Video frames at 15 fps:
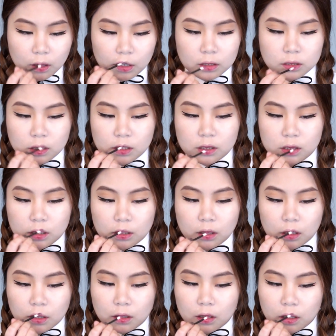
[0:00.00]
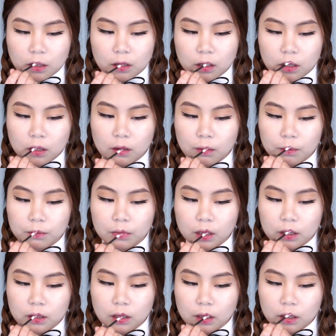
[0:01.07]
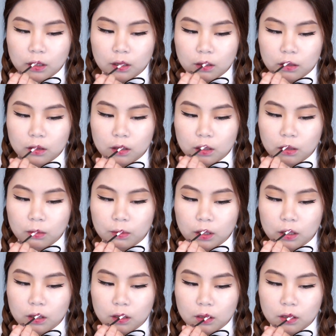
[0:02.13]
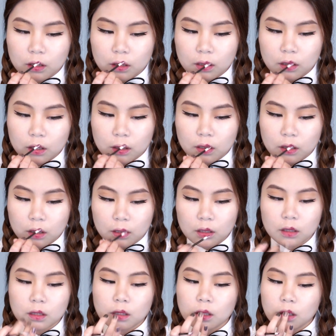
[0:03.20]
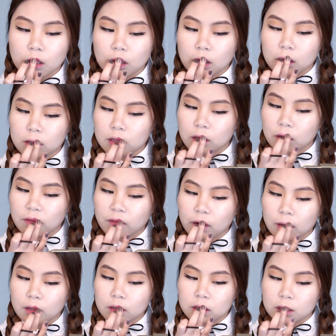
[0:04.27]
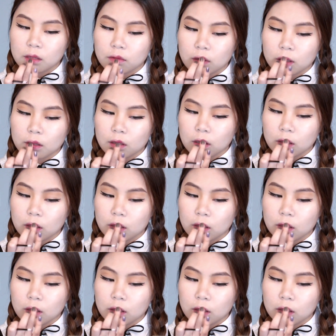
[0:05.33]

And just blending it out a little bit, using your fingers even.